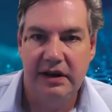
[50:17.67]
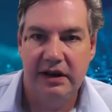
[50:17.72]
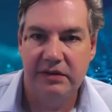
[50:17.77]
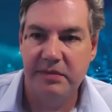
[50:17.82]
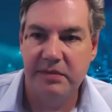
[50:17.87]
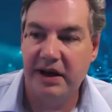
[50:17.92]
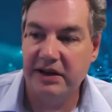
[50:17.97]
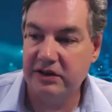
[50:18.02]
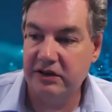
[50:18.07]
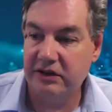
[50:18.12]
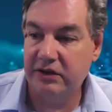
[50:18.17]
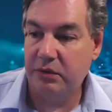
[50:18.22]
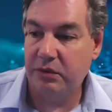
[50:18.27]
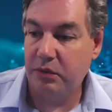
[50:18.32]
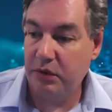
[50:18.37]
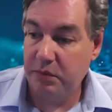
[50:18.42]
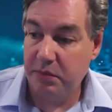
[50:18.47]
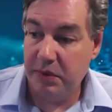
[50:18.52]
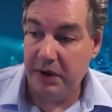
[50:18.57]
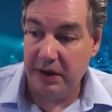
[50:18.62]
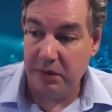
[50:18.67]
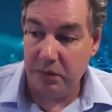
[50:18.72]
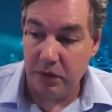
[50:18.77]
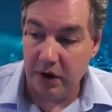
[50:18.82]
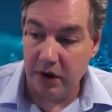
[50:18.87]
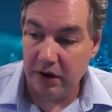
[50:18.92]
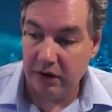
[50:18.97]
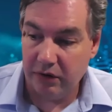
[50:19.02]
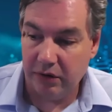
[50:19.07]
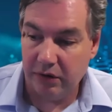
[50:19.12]
As much as it would
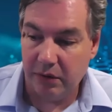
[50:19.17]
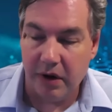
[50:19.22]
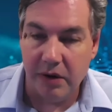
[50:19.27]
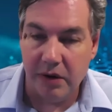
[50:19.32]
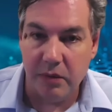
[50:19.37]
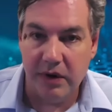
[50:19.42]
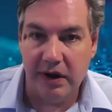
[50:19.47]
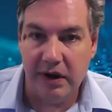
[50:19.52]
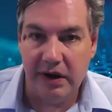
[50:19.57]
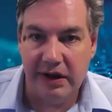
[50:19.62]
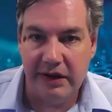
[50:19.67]
work quite well,